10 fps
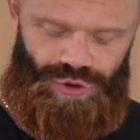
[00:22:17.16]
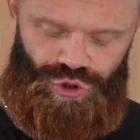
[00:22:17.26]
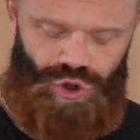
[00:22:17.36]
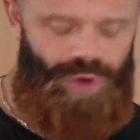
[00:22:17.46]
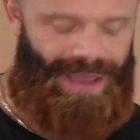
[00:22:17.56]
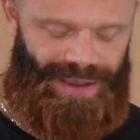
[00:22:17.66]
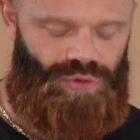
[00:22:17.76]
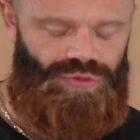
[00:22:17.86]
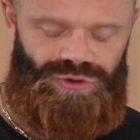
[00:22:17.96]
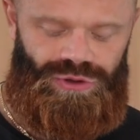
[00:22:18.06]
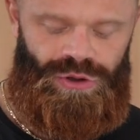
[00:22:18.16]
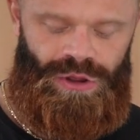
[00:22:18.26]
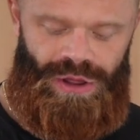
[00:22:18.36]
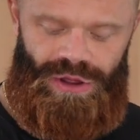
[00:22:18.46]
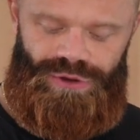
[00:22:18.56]
2 bagels,
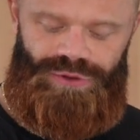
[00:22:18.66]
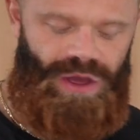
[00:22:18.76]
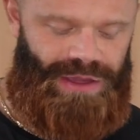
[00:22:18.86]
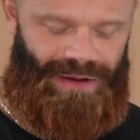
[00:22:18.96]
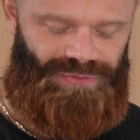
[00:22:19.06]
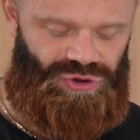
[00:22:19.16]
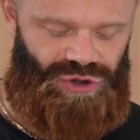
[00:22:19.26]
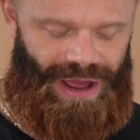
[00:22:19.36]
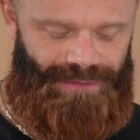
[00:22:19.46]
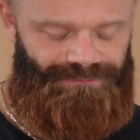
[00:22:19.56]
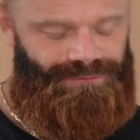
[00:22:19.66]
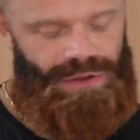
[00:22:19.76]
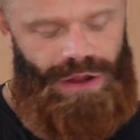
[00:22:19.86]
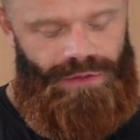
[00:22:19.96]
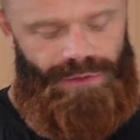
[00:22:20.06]
30 grams of jam,
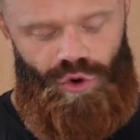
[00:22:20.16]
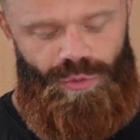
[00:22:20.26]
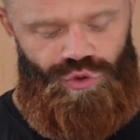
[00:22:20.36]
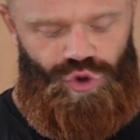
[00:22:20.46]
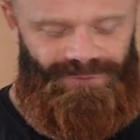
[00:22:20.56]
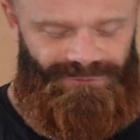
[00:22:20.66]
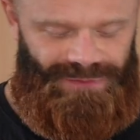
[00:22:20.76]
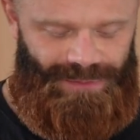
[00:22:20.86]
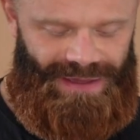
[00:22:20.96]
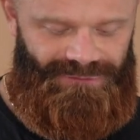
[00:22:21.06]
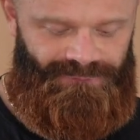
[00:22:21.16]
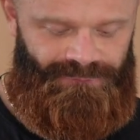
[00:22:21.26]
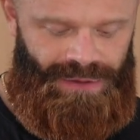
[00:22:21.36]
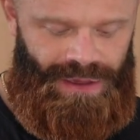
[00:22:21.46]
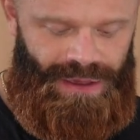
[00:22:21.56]
the normal 250
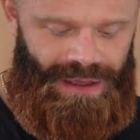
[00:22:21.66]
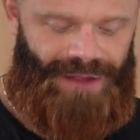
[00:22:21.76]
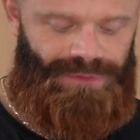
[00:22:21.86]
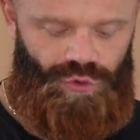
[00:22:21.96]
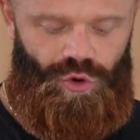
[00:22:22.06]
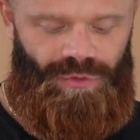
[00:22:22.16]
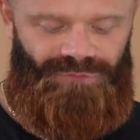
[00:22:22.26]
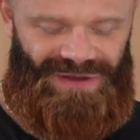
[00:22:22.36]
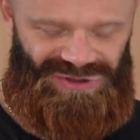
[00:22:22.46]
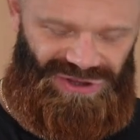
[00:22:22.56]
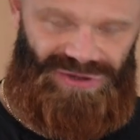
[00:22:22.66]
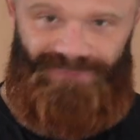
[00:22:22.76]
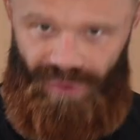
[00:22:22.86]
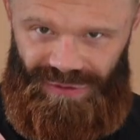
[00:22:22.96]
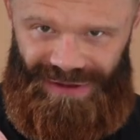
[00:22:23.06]
beef, and the normal veggies. I
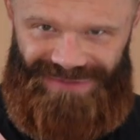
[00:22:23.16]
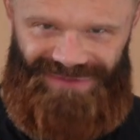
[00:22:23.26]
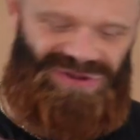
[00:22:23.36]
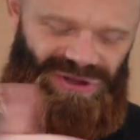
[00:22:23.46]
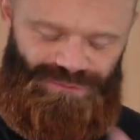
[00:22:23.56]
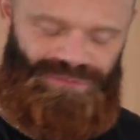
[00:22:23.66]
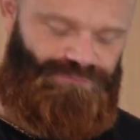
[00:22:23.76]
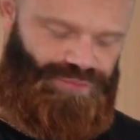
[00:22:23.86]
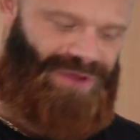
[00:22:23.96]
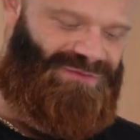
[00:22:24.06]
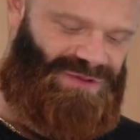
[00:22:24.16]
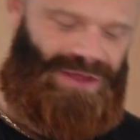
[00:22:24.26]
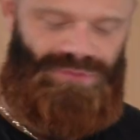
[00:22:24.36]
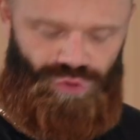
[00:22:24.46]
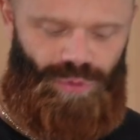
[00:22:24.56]
forgot to add the veggies
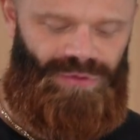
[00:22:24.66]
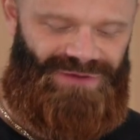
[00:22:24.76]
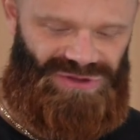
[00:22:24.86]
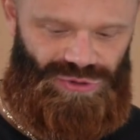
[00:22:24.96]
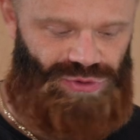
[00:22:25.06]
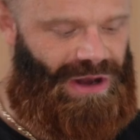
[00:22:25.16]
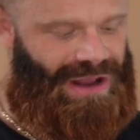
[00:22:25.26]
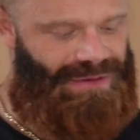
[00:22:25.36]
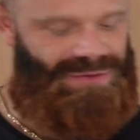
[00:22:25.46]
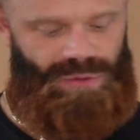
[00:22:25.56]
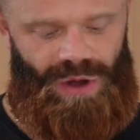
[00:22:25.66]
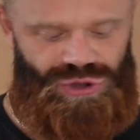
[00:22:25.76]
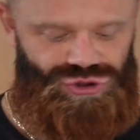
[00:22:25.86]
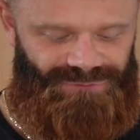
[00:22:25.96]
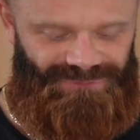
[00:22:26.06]
previously, normal veggies, which I limit to
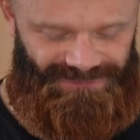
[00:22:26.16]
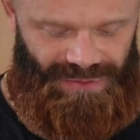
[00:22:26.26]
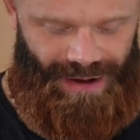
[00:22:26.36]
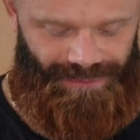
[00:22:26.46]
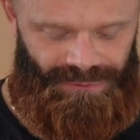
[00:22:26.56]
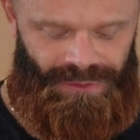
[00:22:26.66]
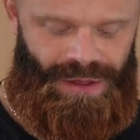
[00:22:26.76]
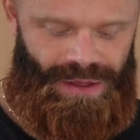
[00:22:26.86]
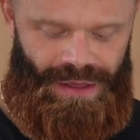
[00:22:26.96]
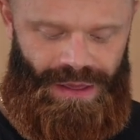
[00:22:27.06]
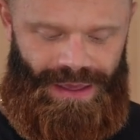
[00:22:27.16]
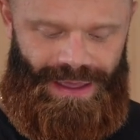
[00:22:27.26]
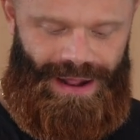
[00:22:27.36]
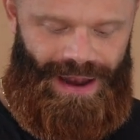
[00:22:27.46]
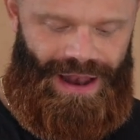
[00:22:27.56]
150 grams.
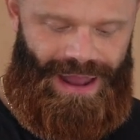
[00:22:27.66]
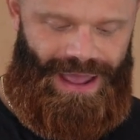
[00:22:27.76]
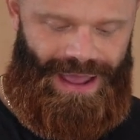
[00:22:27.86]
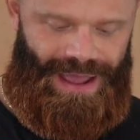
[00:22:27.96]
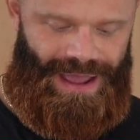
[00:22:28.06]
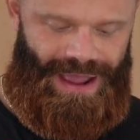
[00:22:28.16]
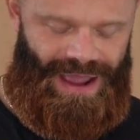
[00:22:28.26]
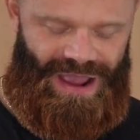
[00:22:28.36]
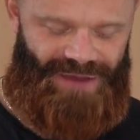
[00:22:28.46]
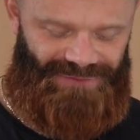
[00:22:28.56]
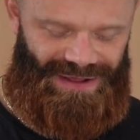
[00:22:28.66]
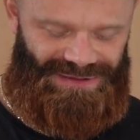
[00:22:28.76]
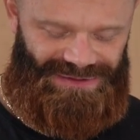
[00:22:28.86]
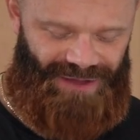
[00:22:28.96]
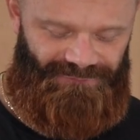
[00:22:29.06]
Lovely
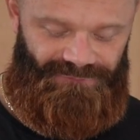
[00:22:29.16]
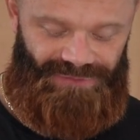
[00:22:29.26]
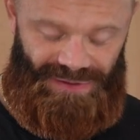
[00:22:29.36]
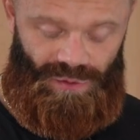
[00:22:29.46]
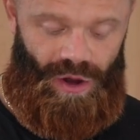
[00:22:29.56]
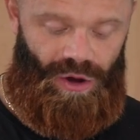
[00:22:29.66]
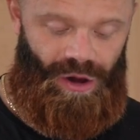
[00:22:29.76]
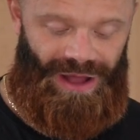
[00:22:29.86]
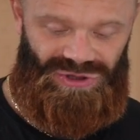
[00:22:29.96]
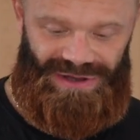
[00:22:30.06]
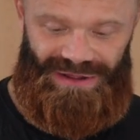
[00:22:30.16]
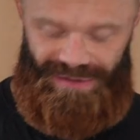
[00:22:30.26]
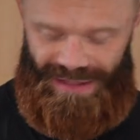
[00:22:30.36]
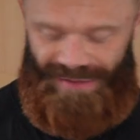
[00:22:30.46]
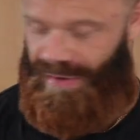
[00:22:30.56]
stuff. That's quite hot actually.
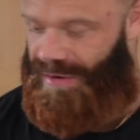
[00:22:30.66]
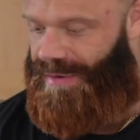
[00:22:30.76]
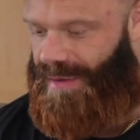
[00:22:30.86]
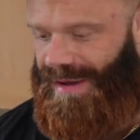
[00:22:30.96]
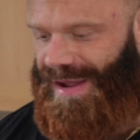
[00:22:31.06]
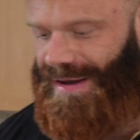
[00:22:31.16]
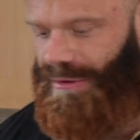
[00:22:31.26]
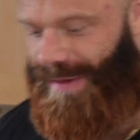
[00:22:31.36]
That kind of burnt my hand a little